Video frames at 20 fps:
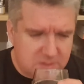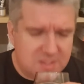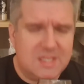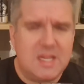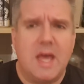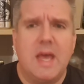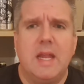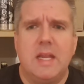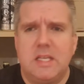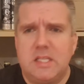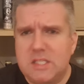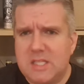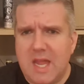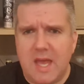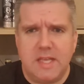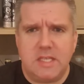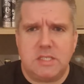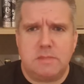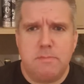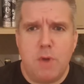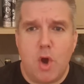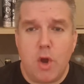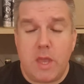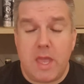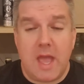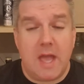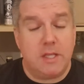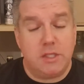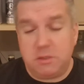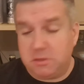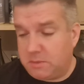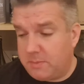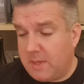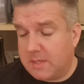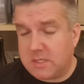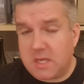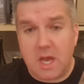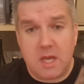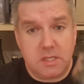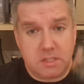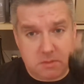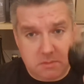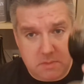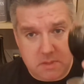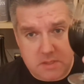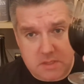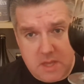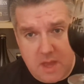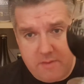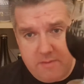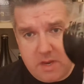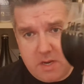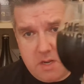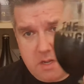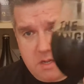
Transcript: slightly slight smoky edge. Smells nice. Let's dive